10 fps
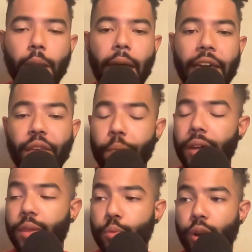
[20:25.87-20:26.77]
And they play
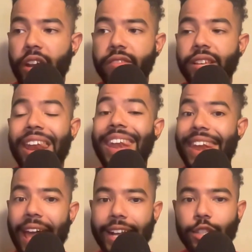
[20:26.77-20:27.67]
the Braves
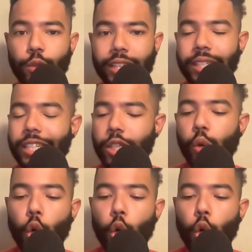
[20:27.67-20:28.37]
next. So this is still